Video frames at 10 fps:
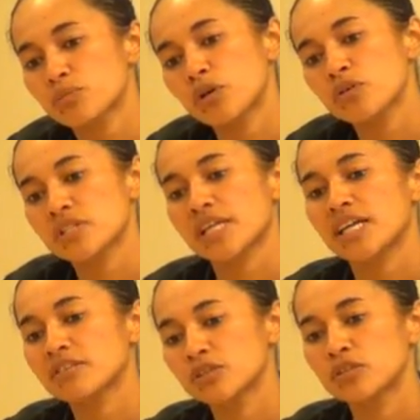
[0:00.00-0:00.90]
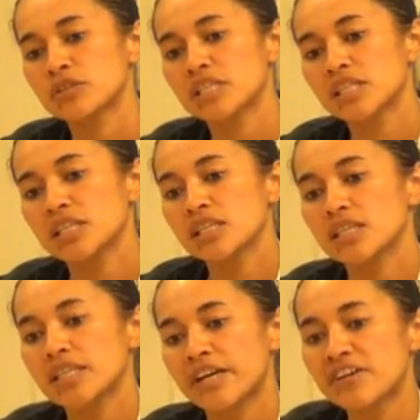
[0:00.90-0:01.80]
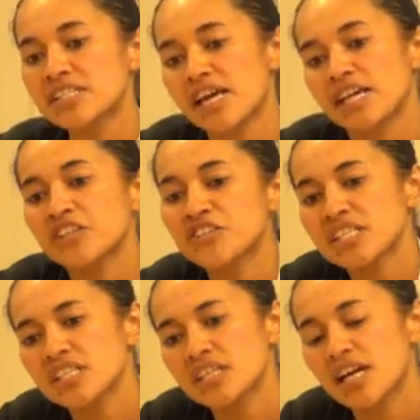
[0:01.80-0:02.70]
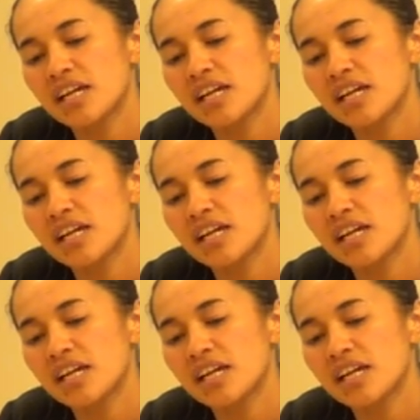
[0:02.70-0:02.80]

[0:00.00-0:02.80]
post that I wrote carries the energy